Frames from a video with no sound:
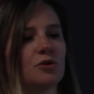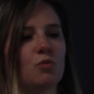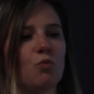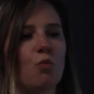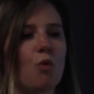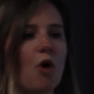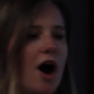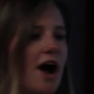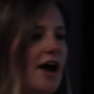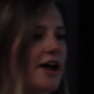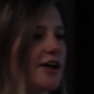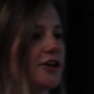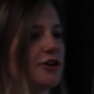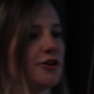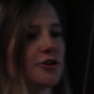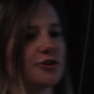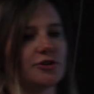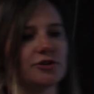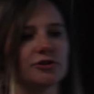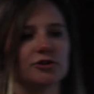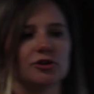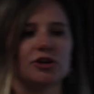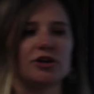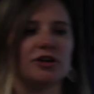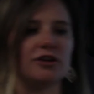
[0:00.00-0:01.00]
why
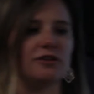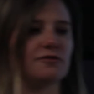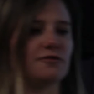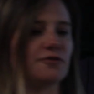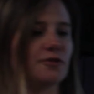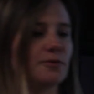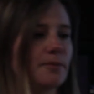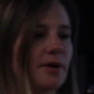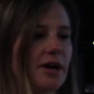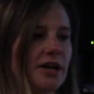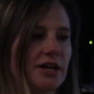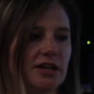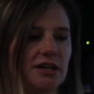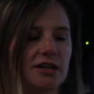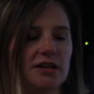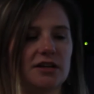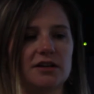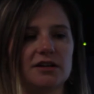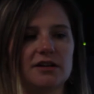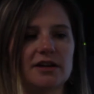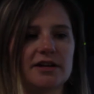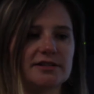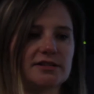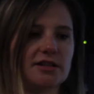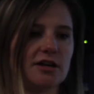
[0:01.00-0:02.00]
you're looking for
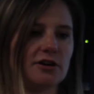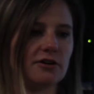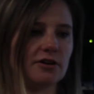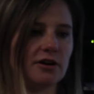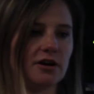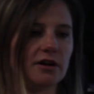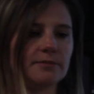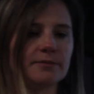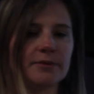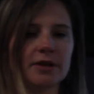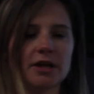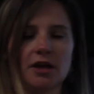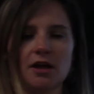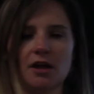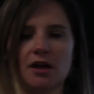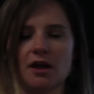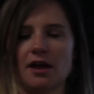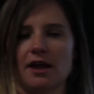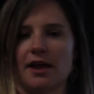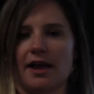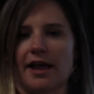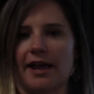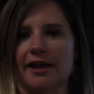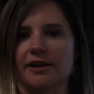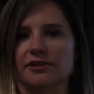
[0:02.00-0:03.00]
money, et cetera.
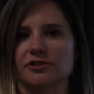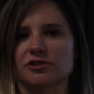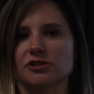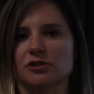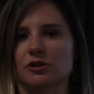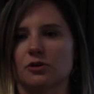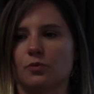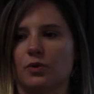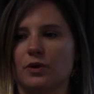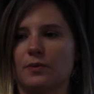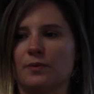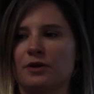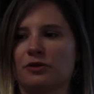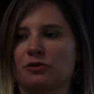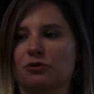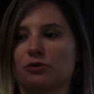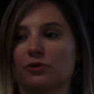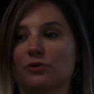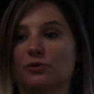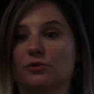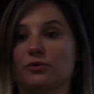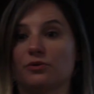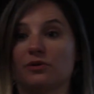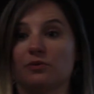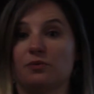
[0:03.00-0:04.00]
And so we went
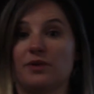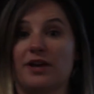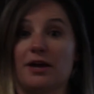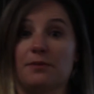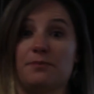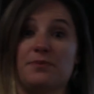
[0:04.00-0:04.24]
through and we